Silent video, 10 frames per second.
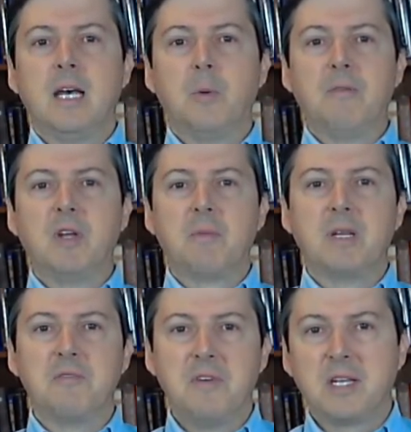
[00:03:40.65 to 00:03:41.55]
We've not been
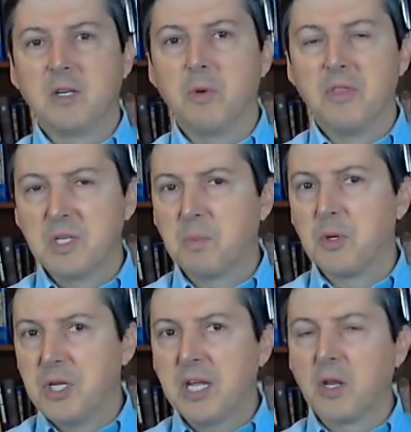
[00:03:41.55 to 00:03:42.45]
infected with this
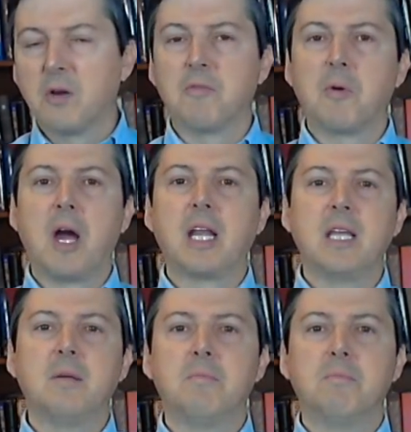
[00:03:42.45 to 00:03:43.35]
particular
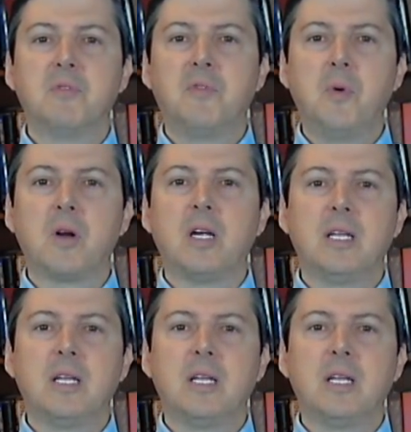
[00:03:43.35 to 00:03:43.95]
variety before,